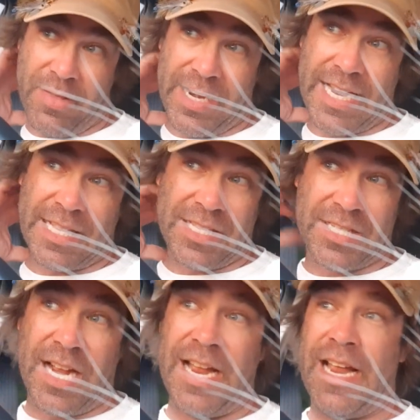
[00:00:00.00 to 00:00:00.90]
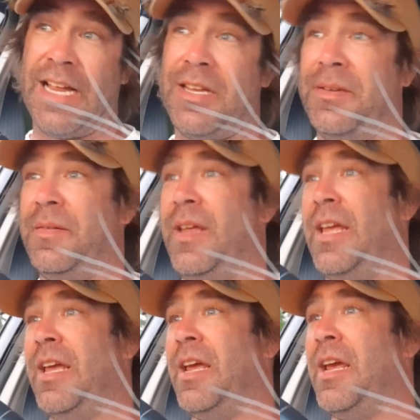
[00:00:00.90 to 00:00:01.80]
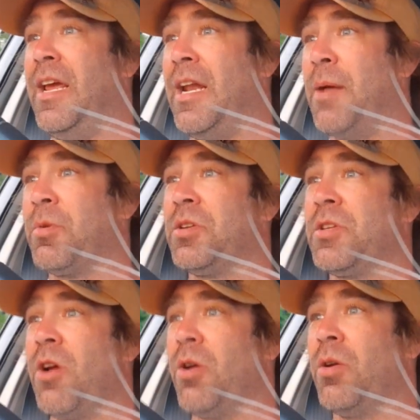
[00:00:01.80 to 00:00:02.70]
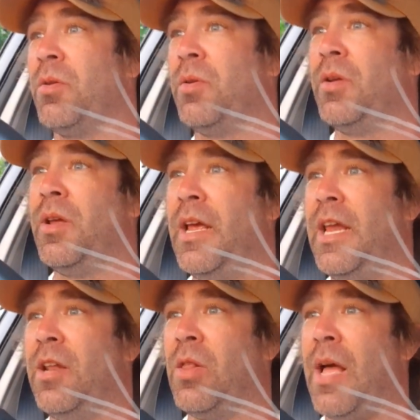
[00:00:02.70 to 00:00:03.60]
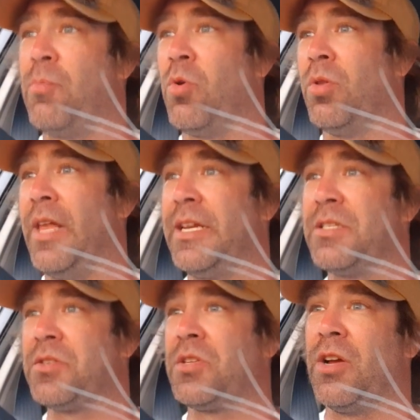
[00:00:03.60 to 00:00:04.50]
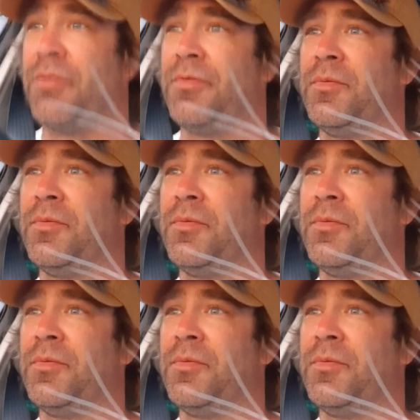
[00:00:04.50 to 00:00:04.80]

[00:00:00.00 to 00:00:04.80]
that I got this kayak, and I'm going to start hitting a lot more lakes and stuff,